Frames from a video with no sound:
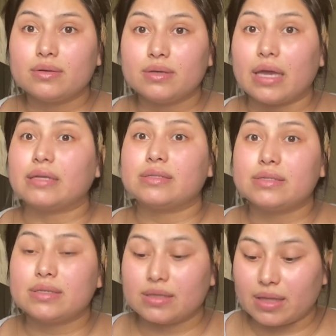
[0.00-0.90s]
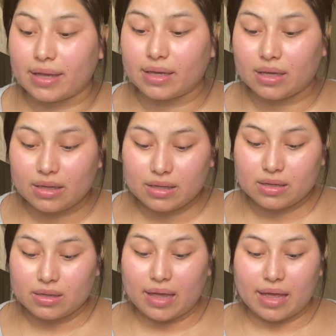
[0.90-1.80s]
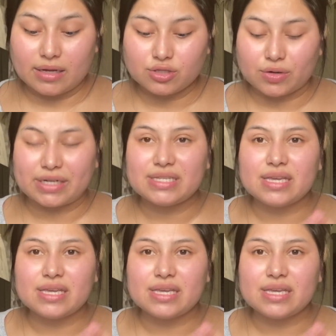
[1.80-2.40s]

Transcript: Yes, like, and it's crazy.